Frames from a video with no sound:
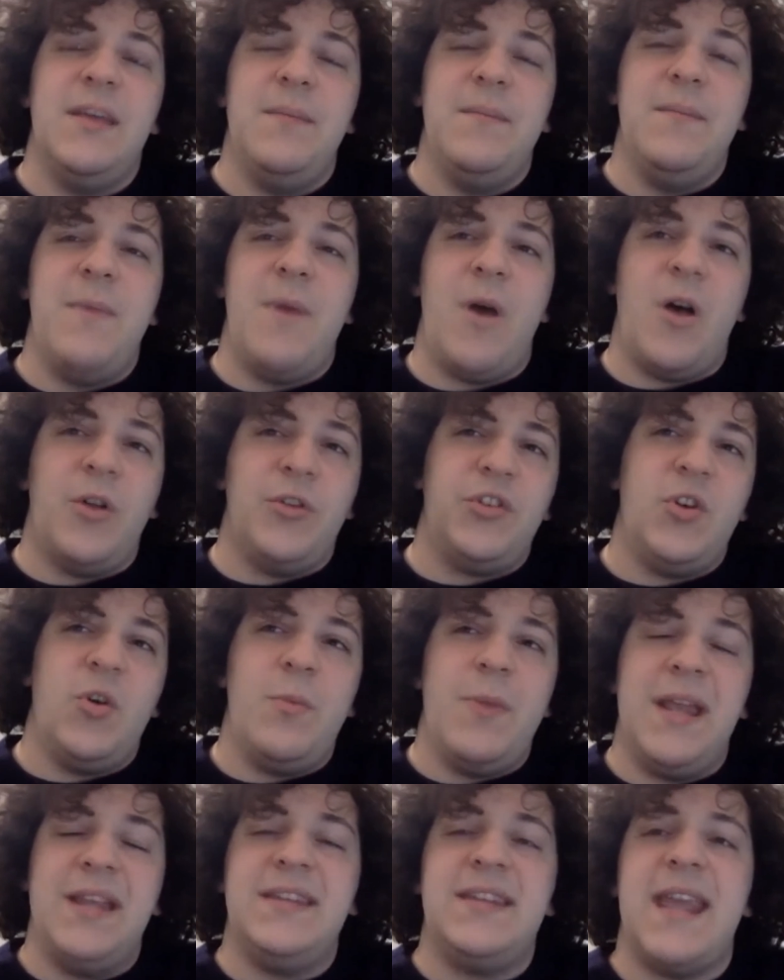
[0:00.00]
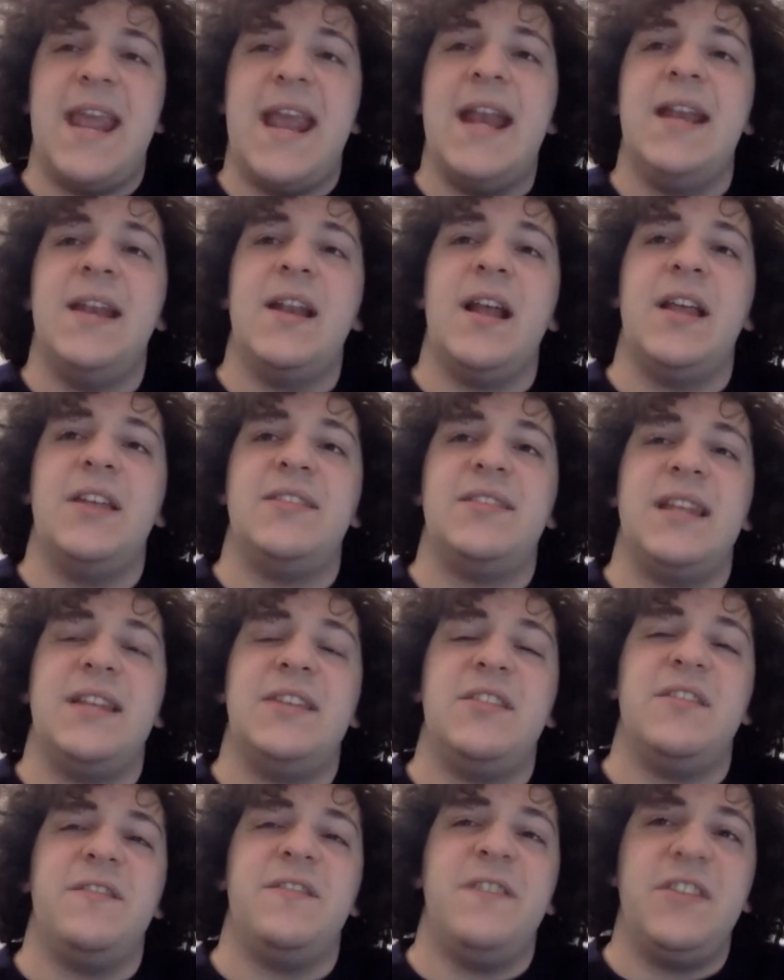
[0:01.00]
also maintain a
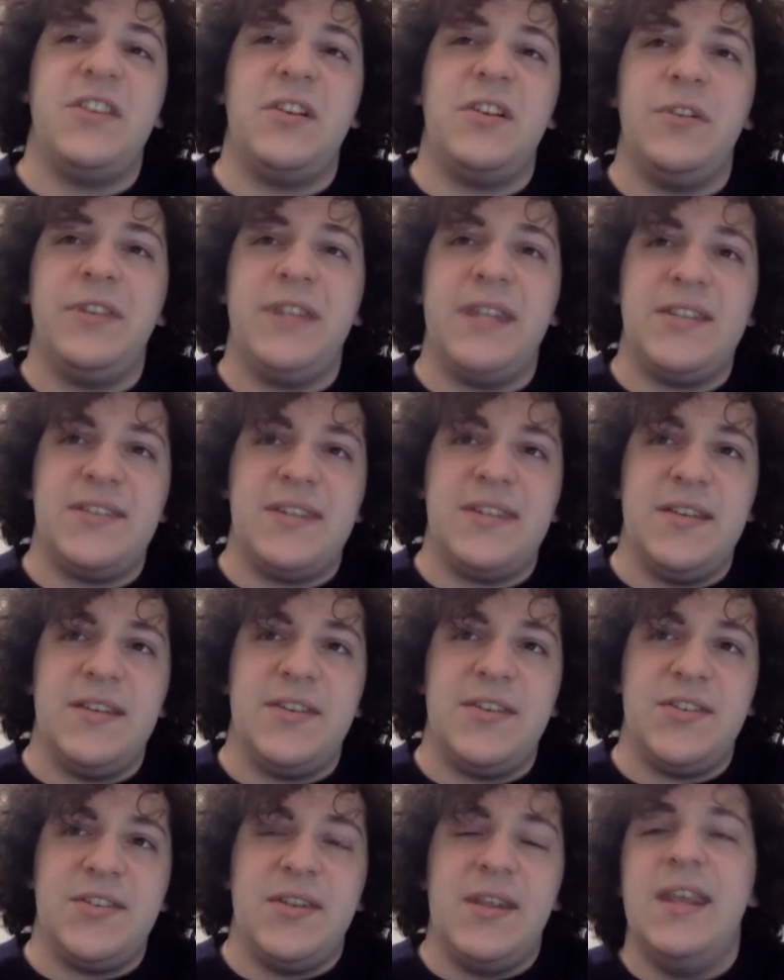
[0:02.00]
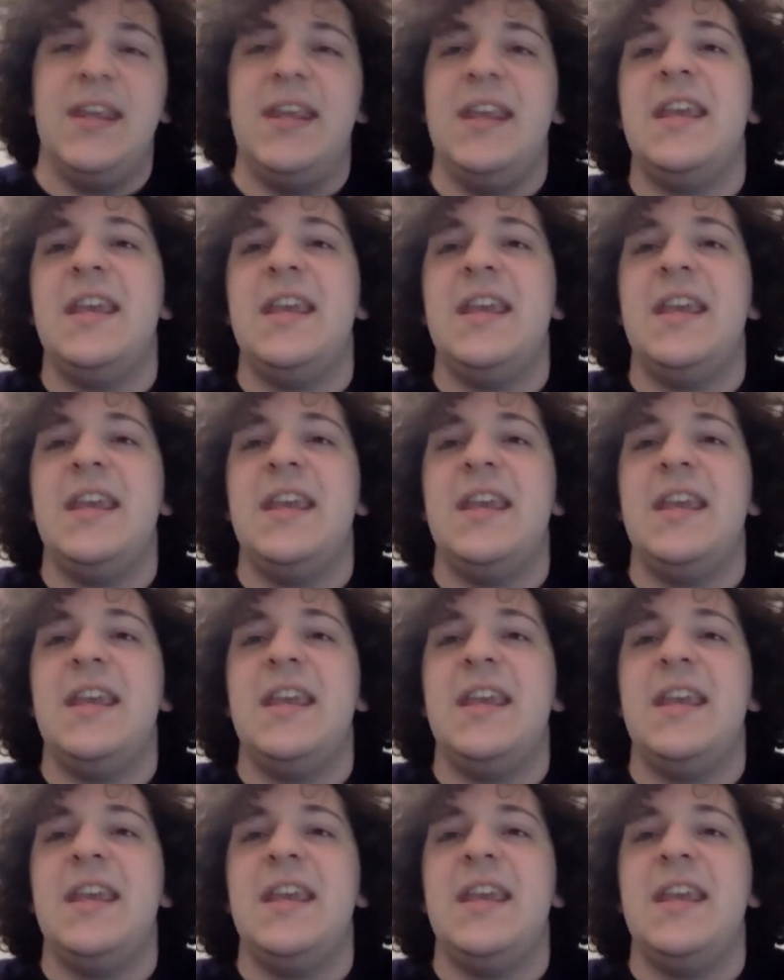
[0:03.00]
sense of physical distance,